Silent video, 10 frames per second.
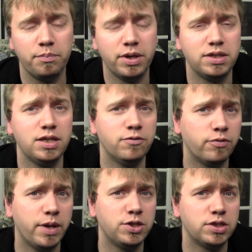But the
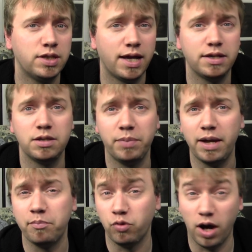information that
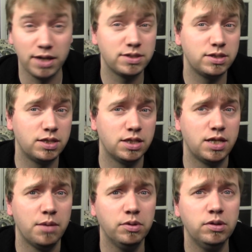Deblet brought to the
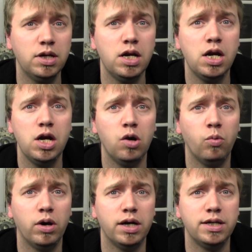table
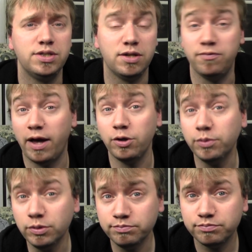was
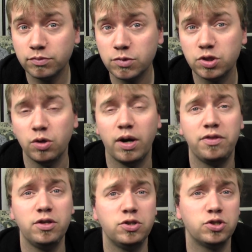invaluable, so I
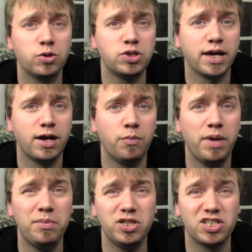think you should go check it out,
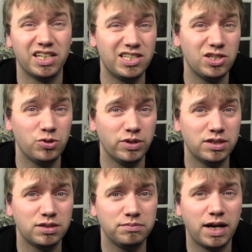maybe just listen to
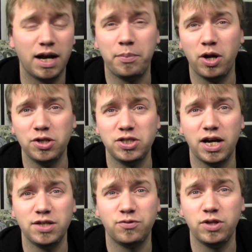it, and I
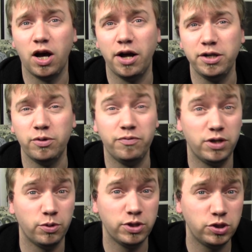apologize for the audio and
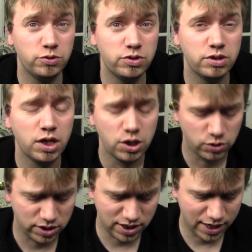video issues.
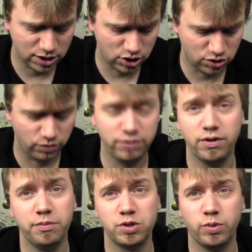So I decided just to
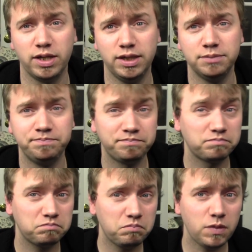refilm this quickly,
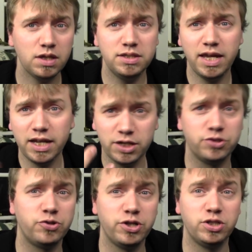taking into
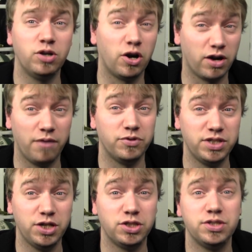consideration our
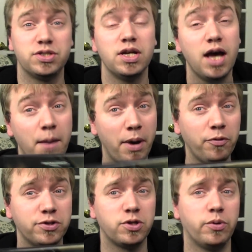conversations
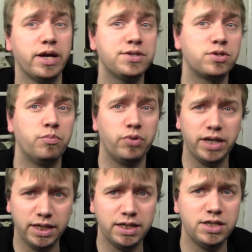about this codex, so bringing in